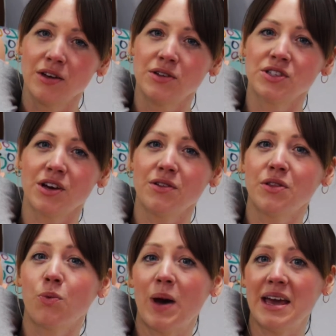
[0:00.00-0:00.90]
so that
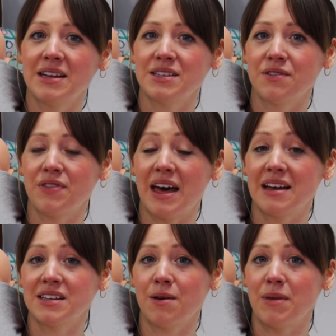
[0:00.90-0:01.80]
the weight of their
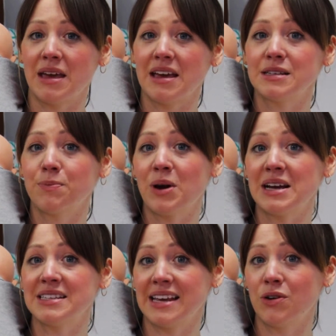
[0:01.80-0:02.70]
tummy is
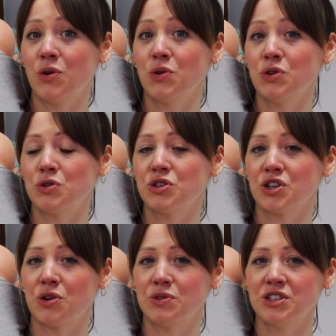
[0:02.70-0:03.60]
pressing on your
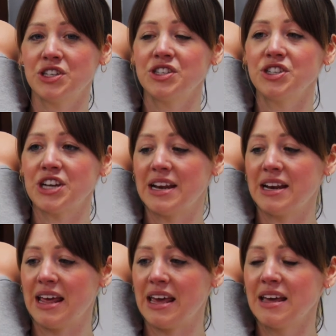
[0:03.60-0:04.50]
shoulder just
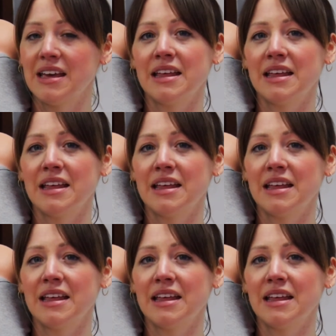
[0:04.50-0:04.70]
gently.